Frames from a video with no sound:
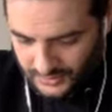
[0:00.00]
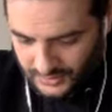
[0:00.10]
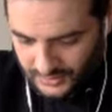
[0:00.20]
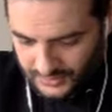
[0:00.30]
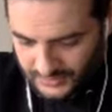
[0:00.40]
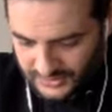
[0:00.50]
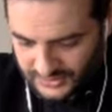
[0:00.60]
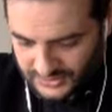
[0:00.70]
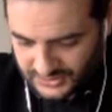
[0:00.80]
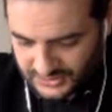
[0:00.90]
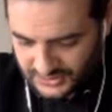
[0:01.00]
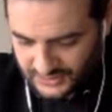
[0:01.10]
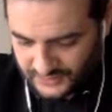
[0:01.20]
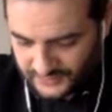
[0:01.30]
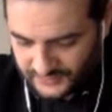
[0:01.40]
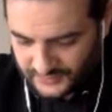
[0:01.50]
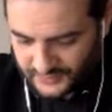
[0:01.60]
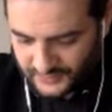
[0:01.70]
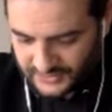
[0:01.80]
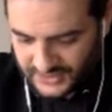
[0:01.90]
called myself the
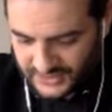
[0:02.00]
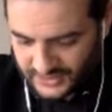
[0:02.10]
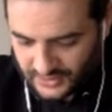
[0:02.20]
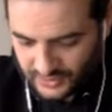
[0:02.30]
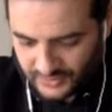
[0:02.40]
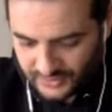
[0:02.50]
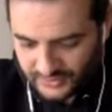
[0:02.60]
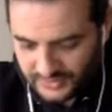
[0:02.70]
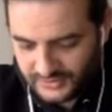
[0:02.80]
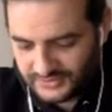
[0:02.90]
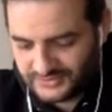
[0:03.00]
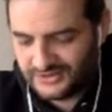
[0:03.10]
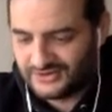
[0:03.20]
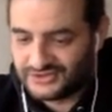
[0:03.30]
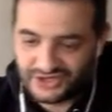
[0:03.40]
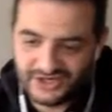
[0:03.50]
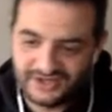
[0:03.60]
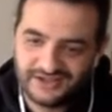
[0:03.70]
Gortat Homo, Cherry J.